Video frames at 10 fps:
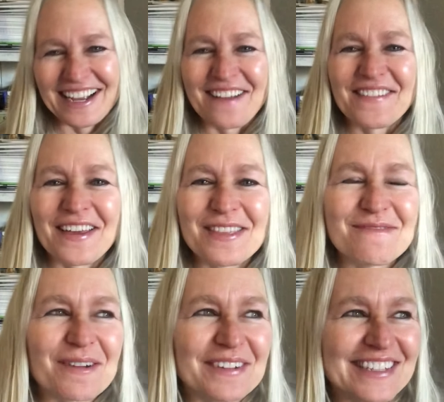I finally
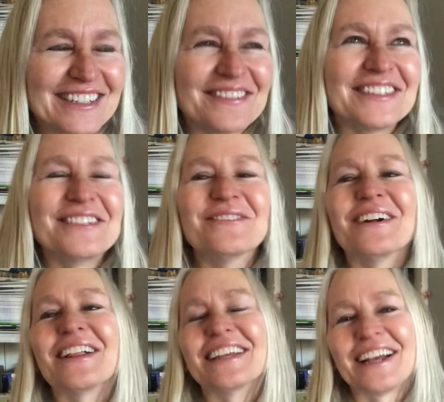bought myself a new
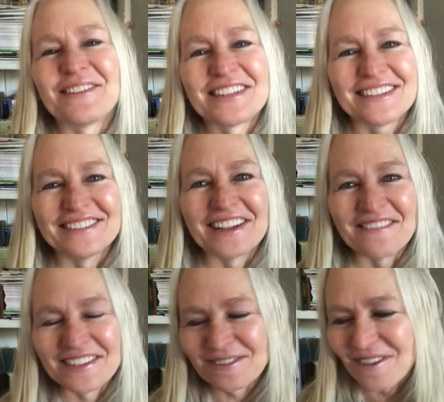wallet. I absolutely love
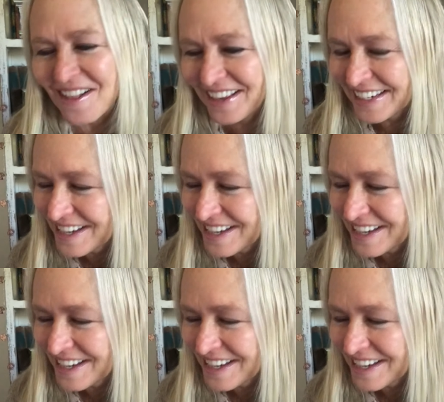this wallet.